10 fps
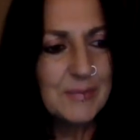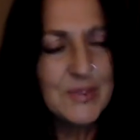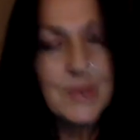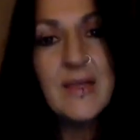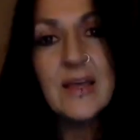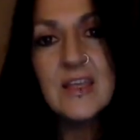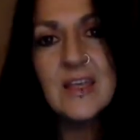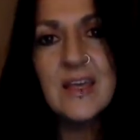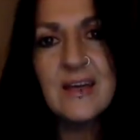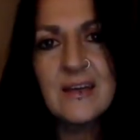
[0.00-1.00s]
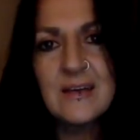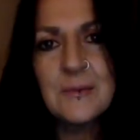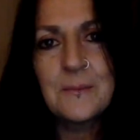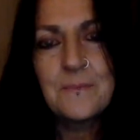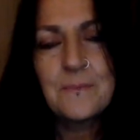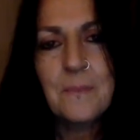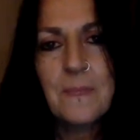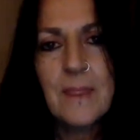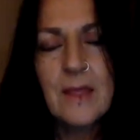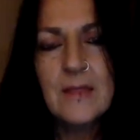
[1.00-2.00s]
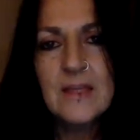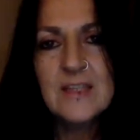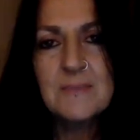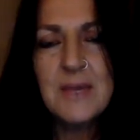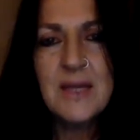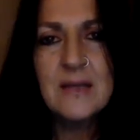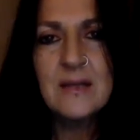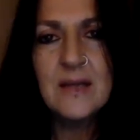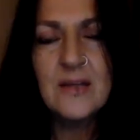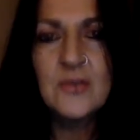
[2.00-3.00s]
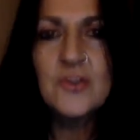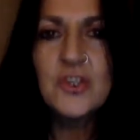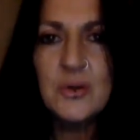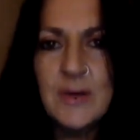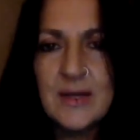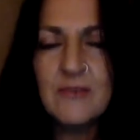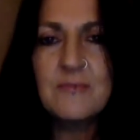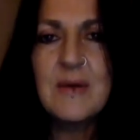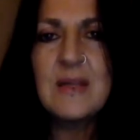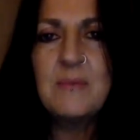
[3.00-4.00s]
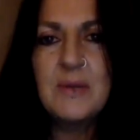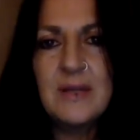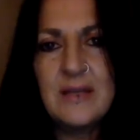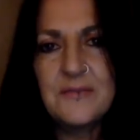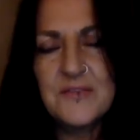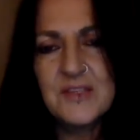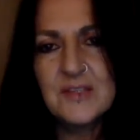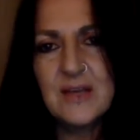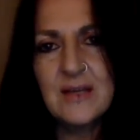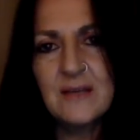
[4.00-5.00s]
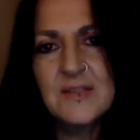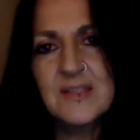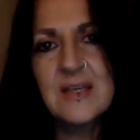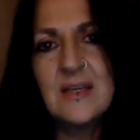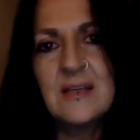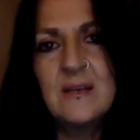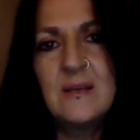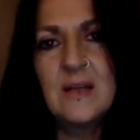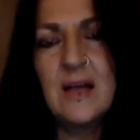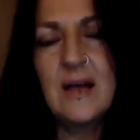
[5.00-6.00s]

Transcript: So in that year, there's been an undoing of many beliefs, and I've seen